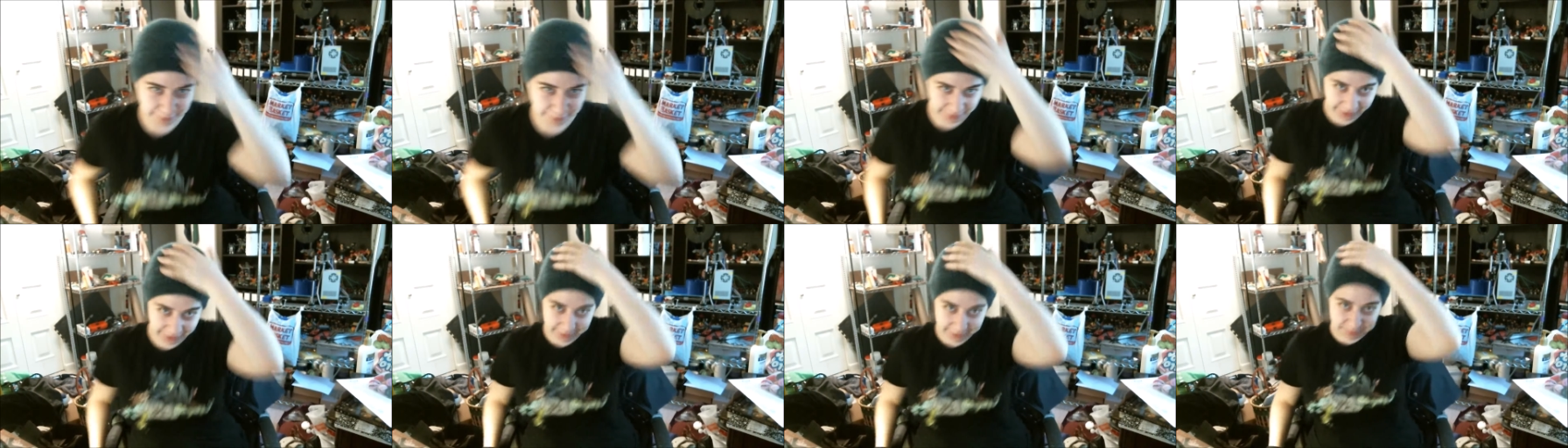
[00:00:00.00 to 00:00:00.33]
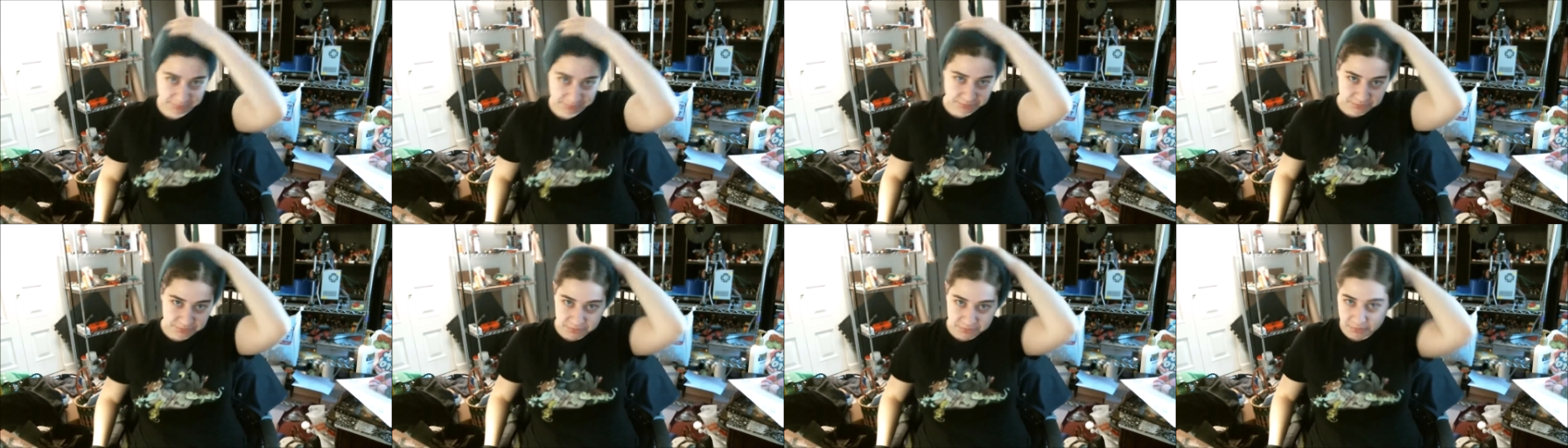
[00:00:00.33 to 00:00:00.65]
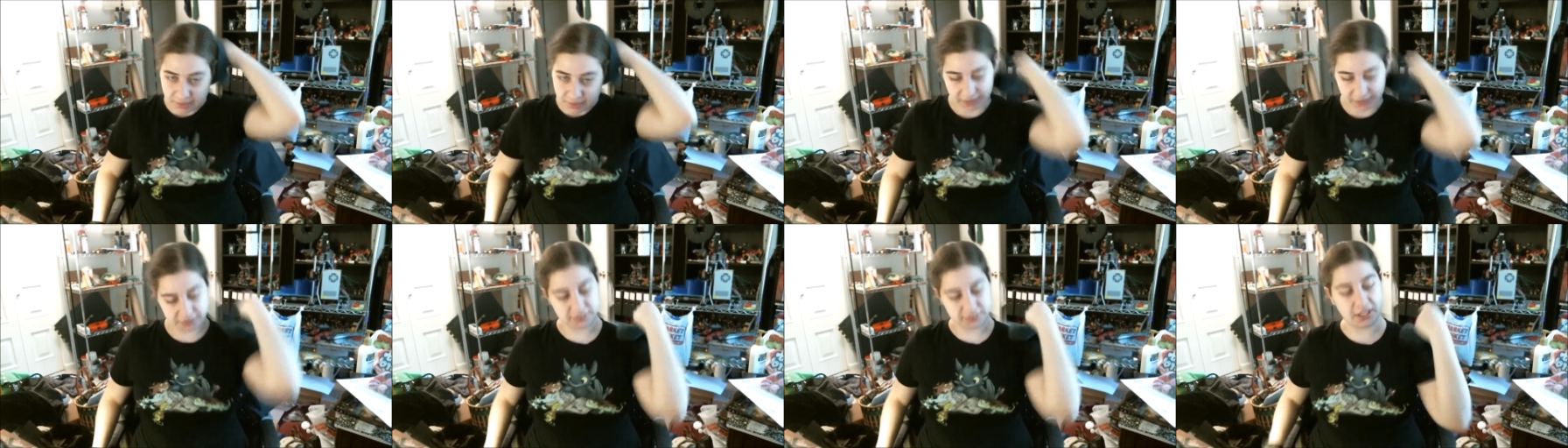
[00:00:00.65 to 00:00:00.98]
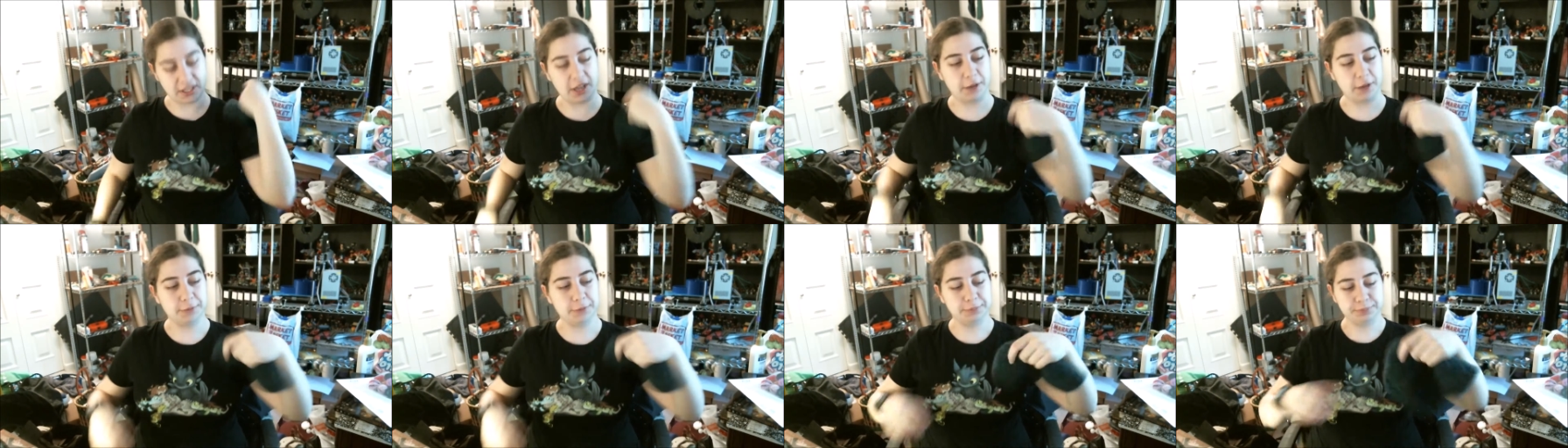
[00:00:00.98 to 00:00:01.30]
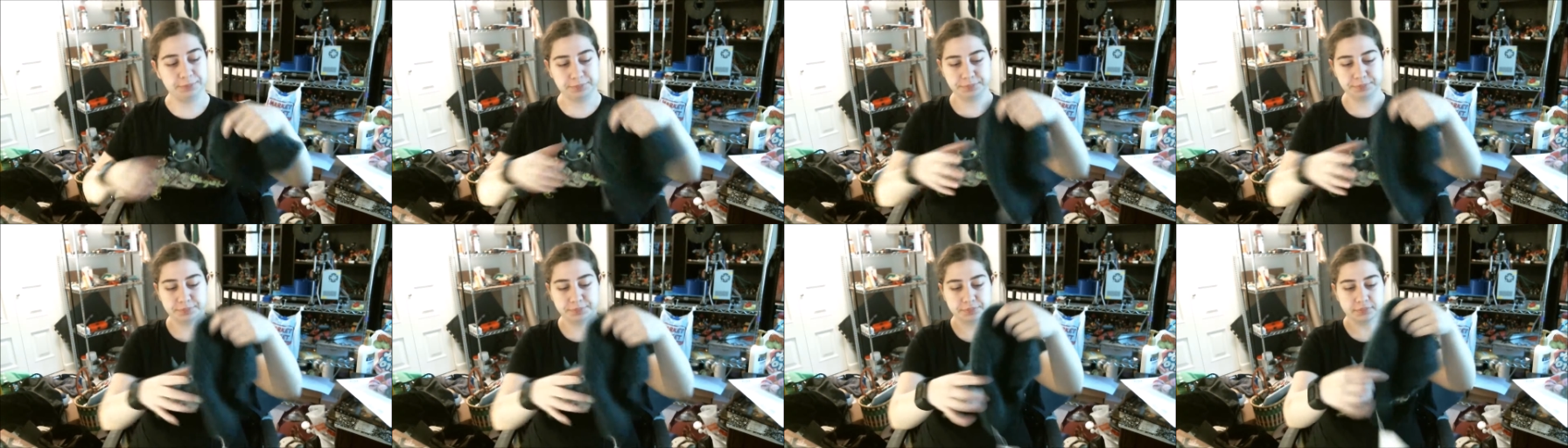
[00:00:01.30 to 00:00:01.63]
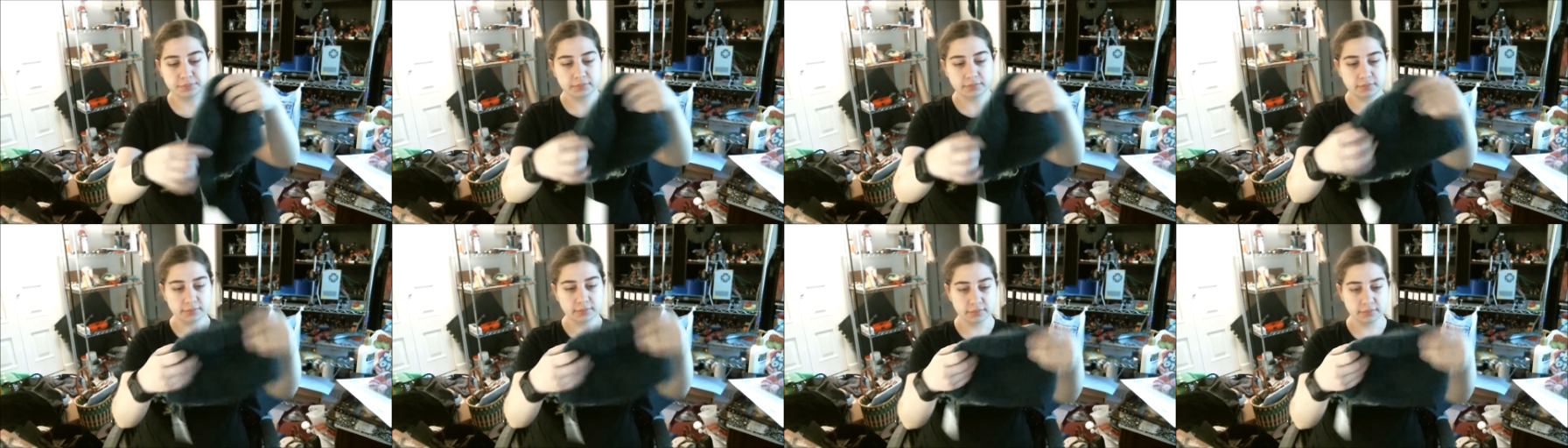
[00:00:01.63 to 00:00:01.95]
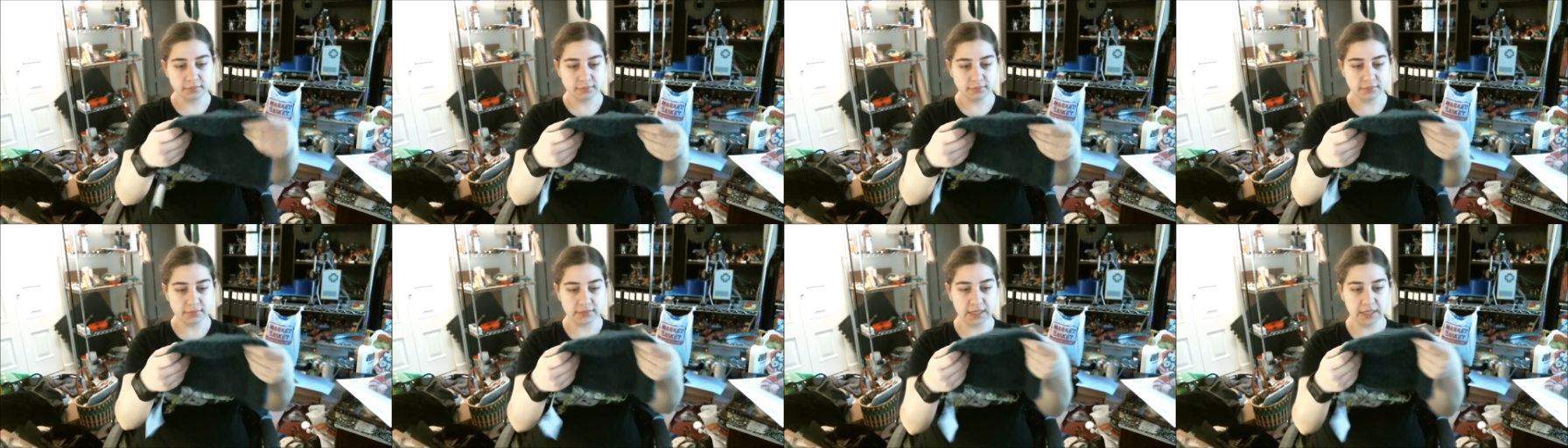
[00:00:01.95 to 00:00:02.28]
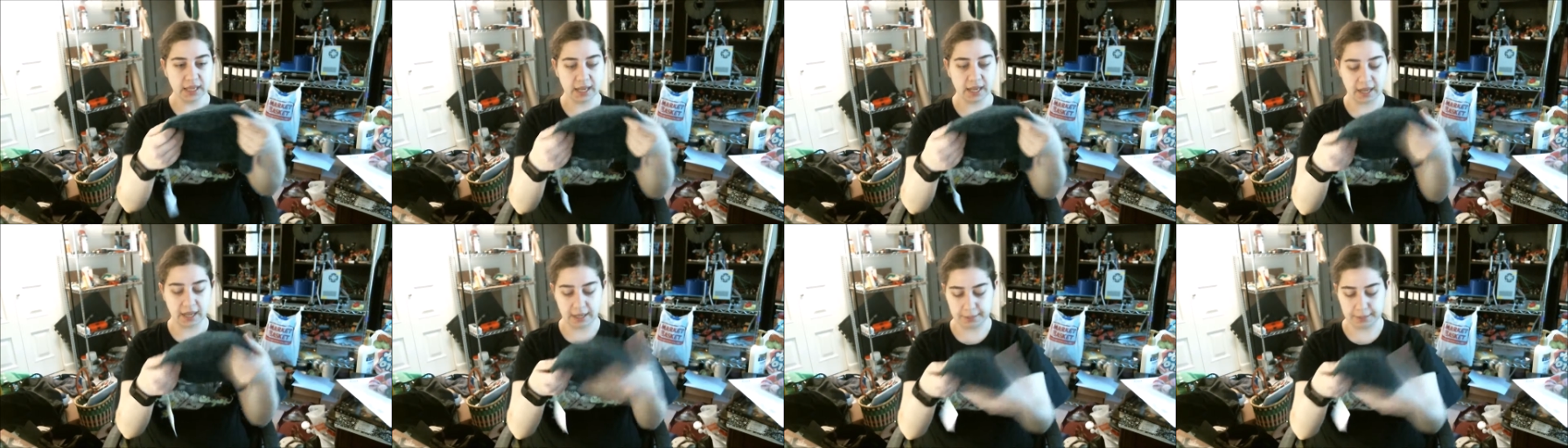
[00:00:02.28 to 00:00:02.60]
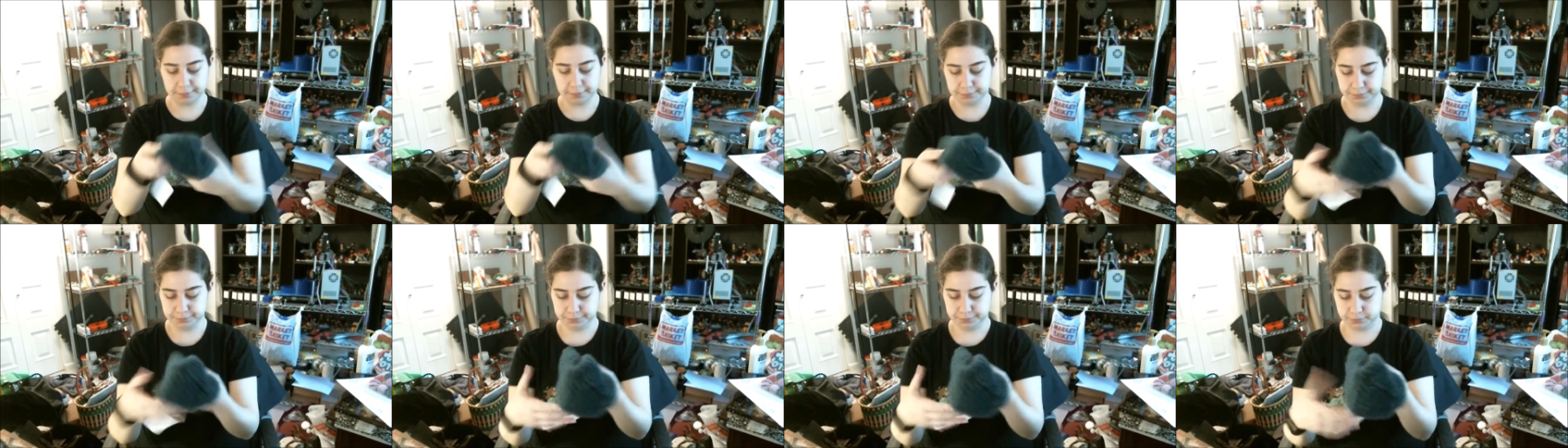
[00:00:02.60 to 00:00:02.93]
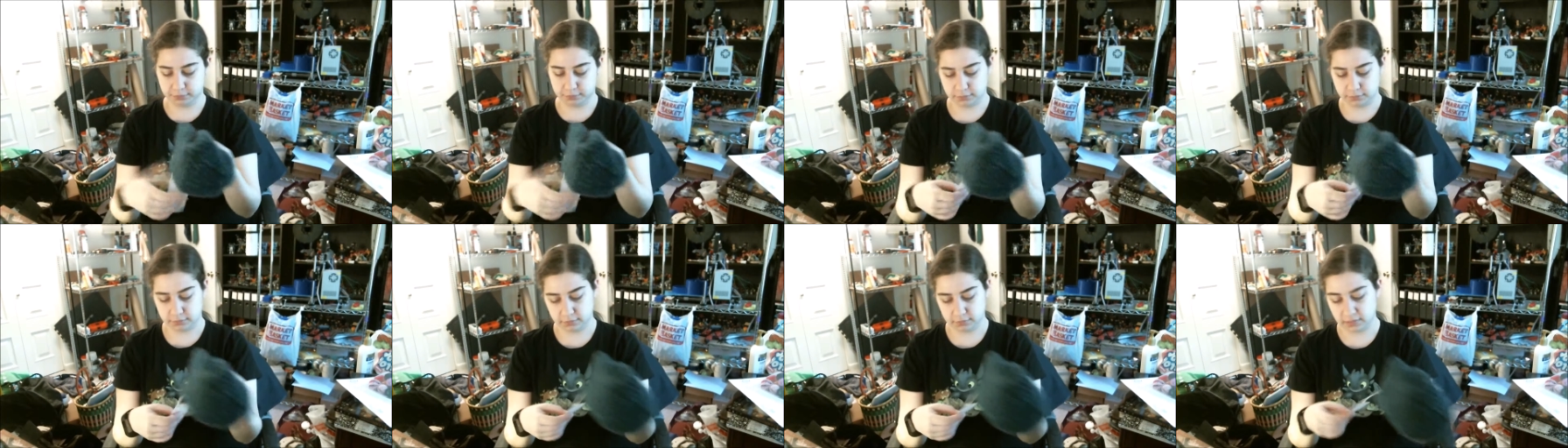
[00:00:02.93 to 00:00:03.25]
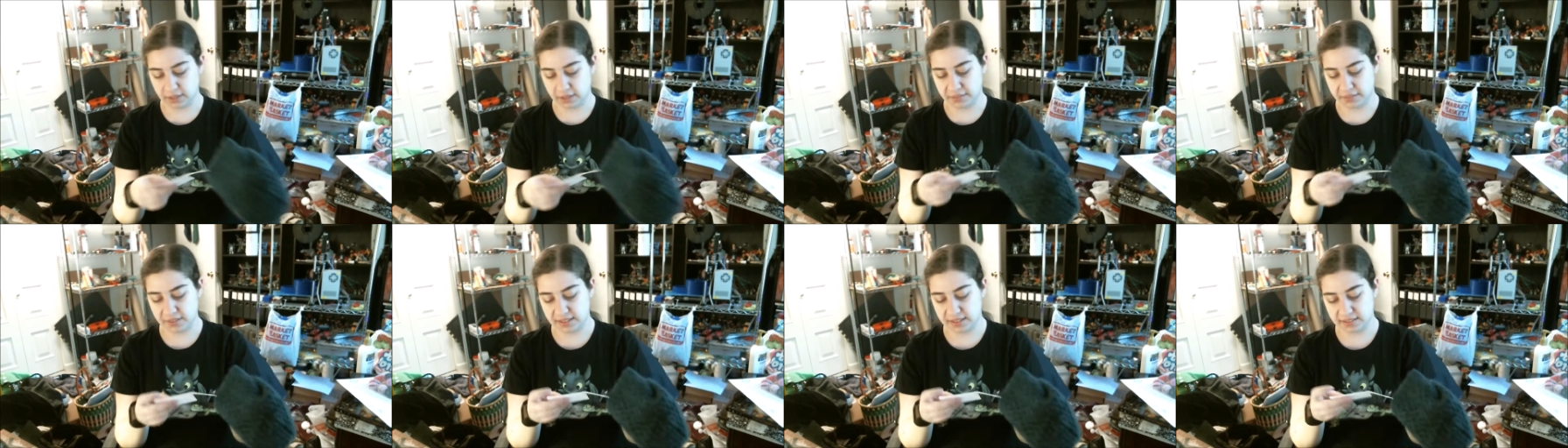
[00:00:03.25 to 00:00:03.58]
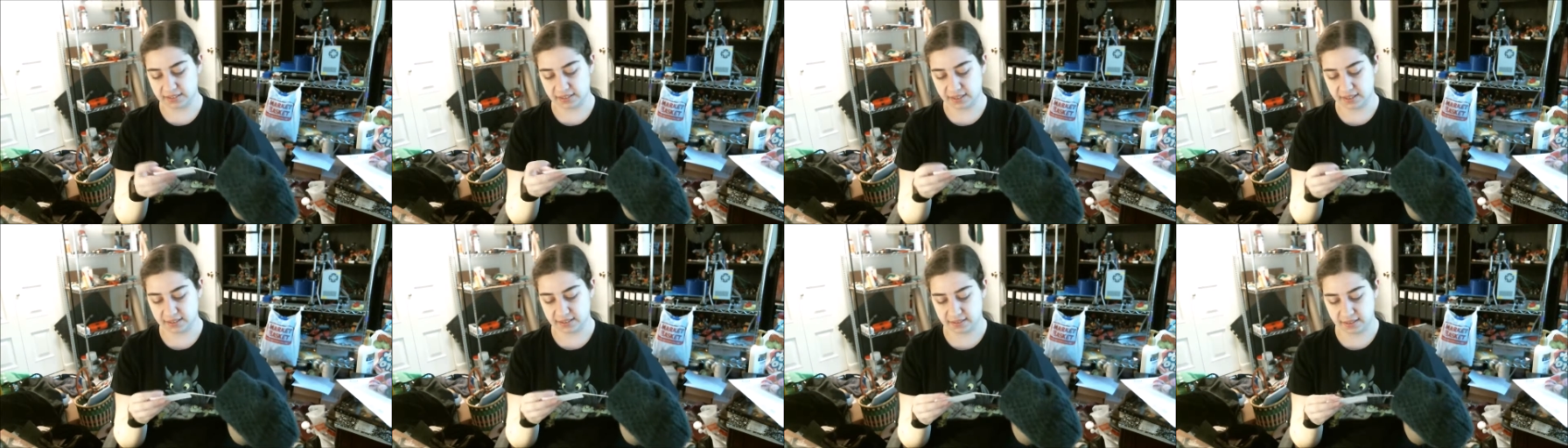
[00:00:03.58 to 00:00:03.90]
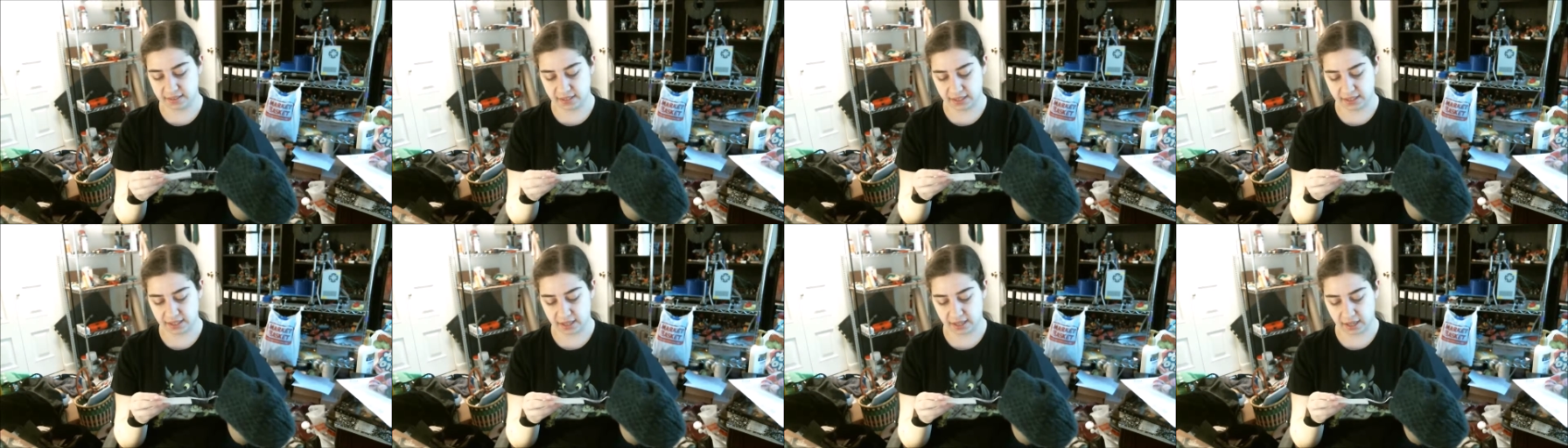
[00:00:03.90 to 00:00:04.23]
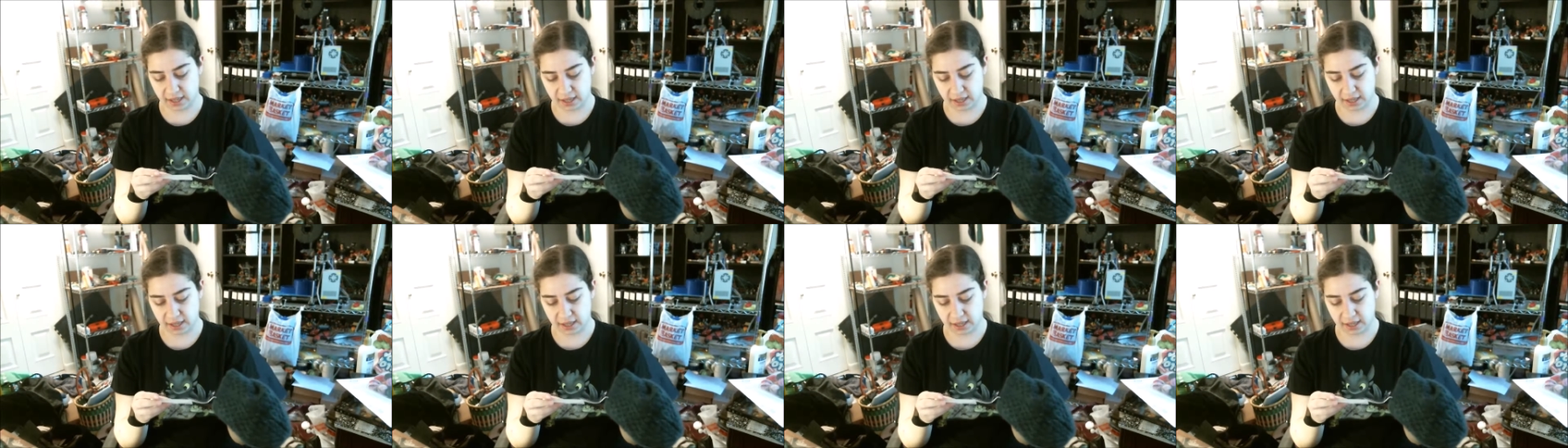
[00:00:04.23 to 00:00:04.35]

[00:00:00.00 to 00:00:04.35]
right? So, and this is the,